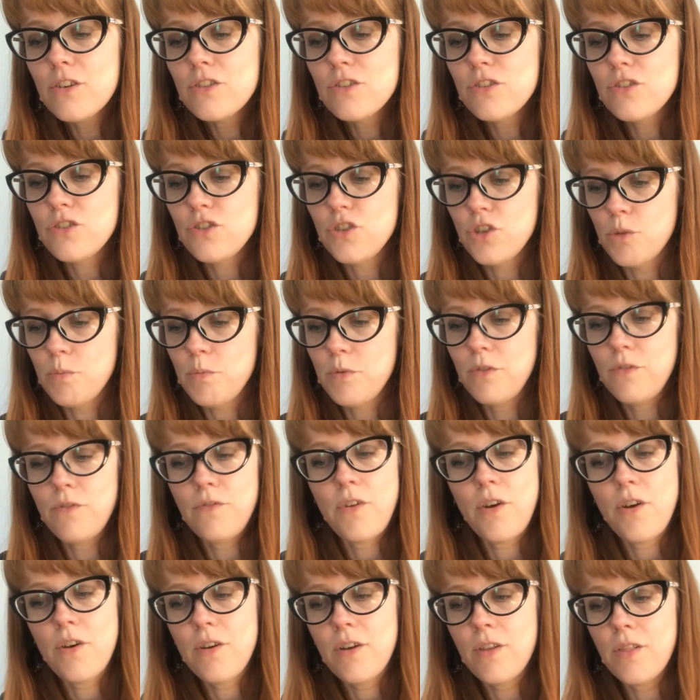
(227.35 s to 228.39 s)
stupid
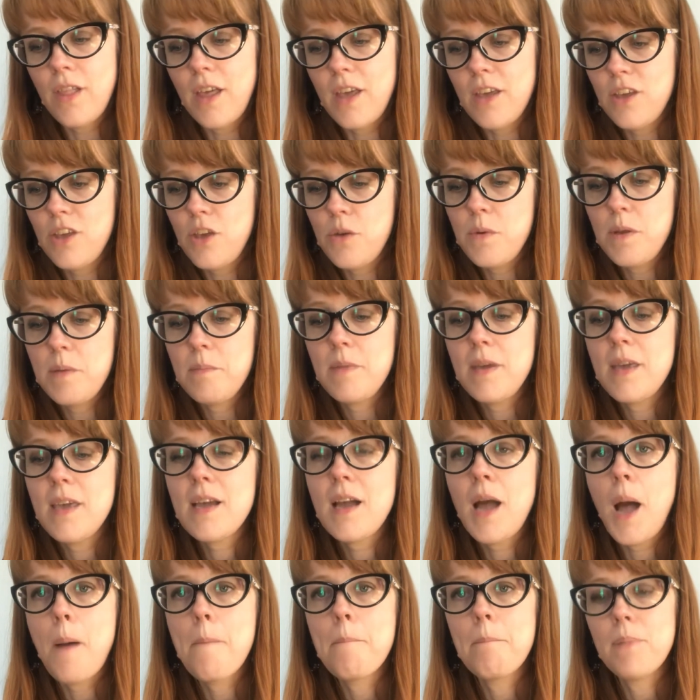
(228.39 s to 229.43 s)
folk like you and me
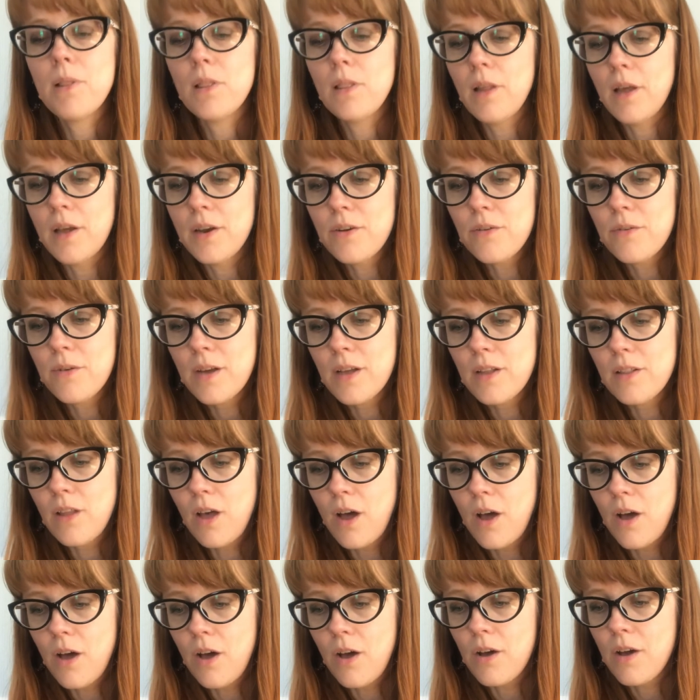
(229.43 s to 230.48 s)
come blundering
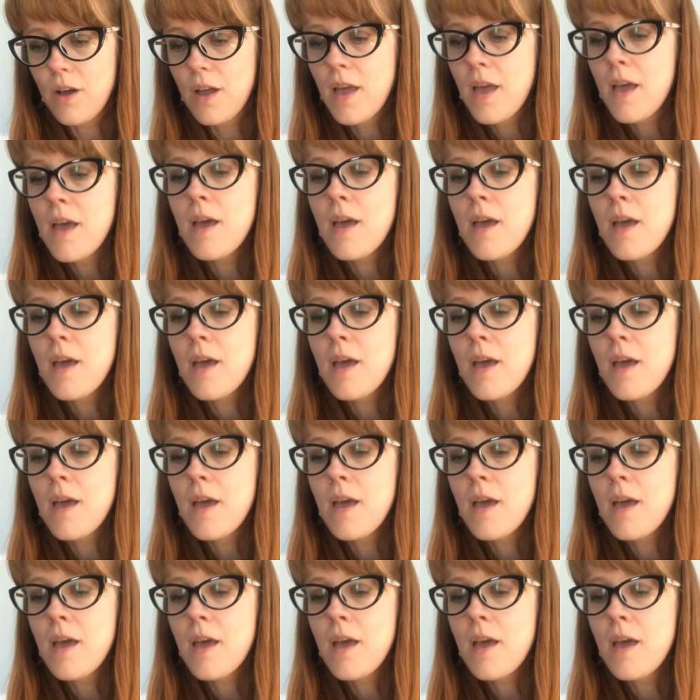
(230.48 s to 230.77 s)
along,